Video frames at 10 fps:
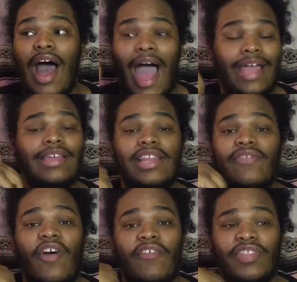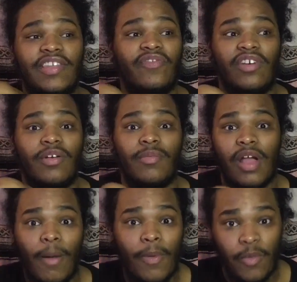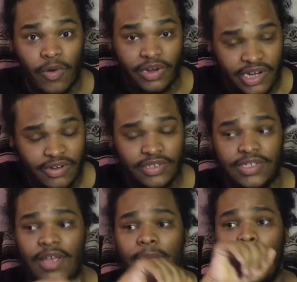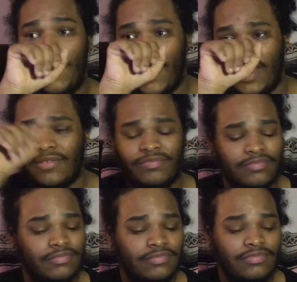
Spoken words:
I could live off this for a couple more years. But